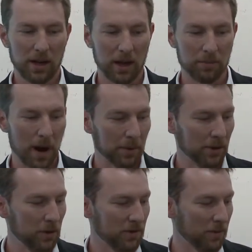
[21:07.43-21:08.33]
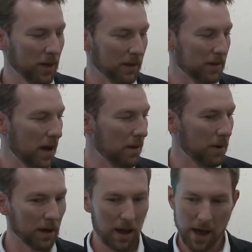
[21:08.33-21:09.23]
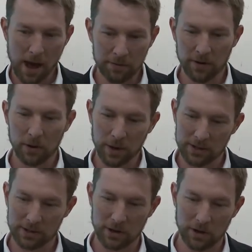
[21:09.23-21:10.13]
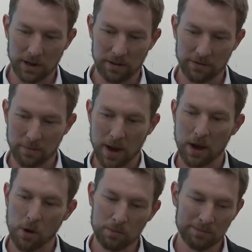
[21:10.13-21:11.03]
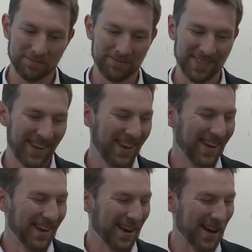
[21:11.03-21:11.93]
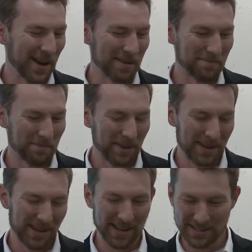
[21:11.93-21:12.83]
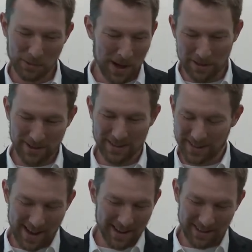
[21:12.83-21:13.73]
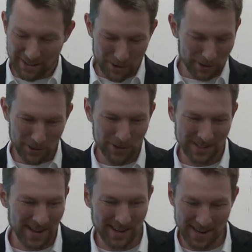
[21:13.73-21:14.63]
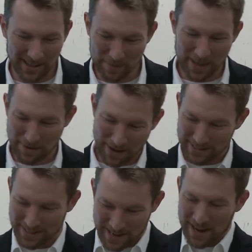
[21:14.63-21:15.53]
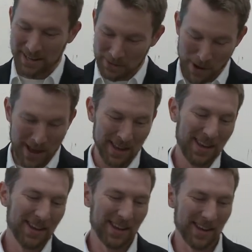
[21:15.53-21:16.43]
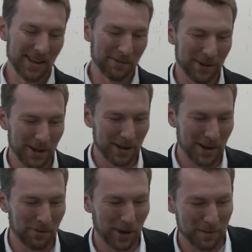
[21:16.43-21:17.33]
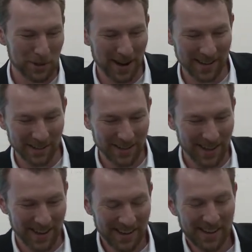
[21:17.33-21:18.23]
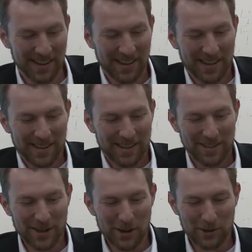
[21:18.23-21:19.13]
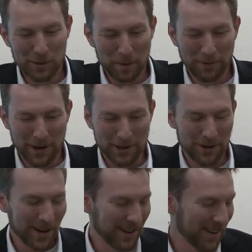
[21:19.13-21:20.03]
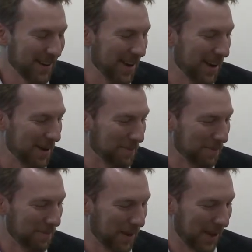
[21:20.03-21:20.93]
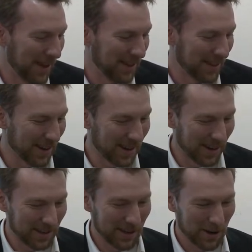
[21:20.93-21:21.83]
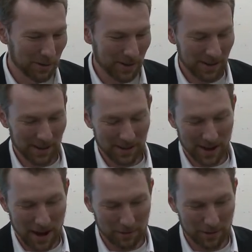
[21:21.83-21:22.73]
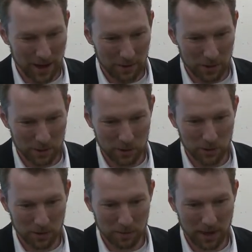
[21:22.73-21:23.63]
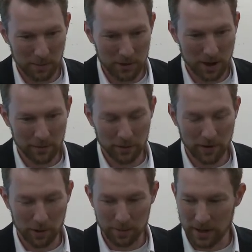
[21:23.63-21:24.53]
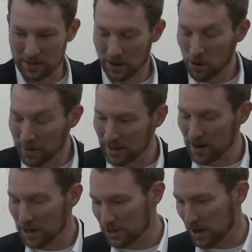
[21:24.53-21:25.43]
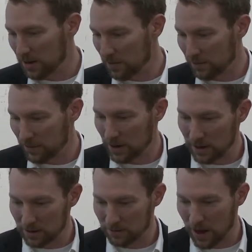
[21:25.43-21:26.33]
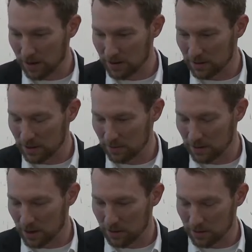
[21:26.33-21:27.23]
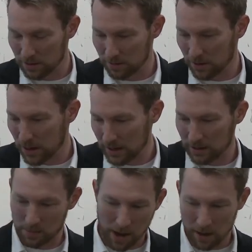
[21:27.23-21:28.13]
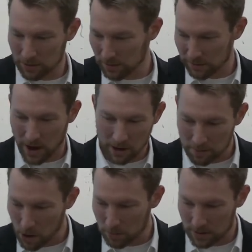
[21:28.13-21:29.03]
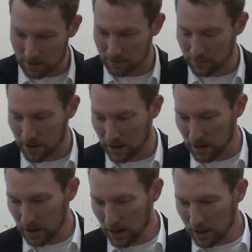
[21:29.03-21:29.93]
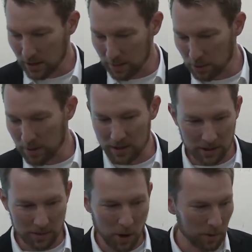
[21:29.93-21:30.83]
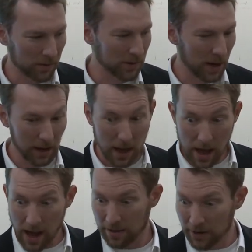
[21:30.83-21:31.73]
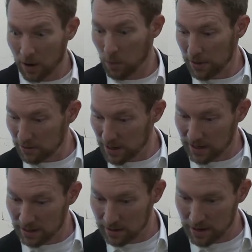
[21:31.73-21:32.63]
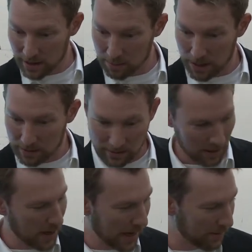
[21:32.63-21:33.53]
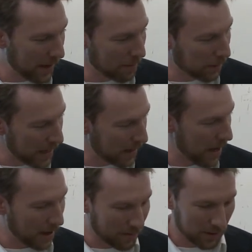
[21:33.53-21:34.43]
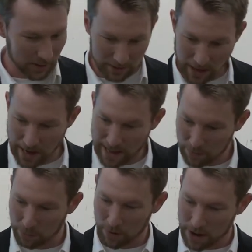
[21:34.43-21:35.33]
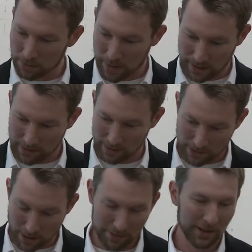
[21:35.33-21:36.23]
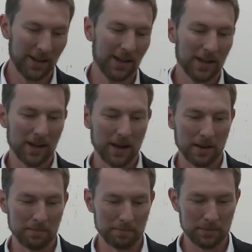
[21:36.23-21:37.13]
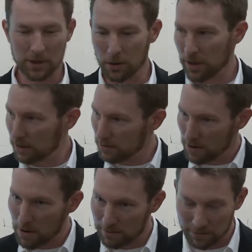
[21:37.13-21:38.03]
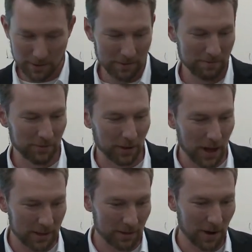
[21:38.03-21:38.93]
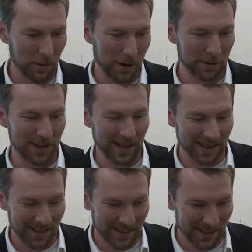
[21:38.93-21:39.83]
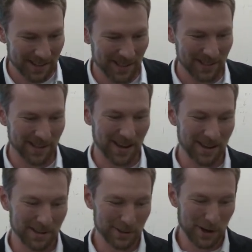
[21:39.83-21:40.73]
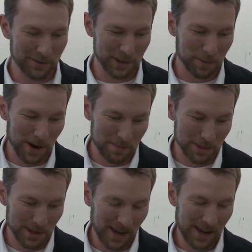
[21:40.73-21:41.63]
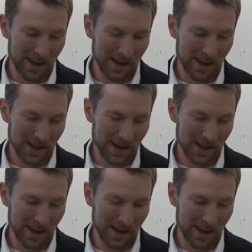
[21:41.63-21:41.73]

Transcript: And properly used for me at the time meant, how far away is this hurricane from my home? um, Because the weather, the guy on the local news is not telling me that. In fact, he's standing in the way of, uh, of what I'm trying to look at. So super frustrating. Um, and, uh, you know, and, and then after that, went to school and became a software developer. And I said, oh my gosh, I'll never forget the fire and, you know, the, the, the lightning in the bottle or the fire moment of, uh, you know, that Prometheus moment of saying, I've got weather data in a database, and I've got a blank canvas, and I have a problem I get to solve. Um, so thank you, NOAA, for, for lots of great weather data that lets us uh, solve these problems.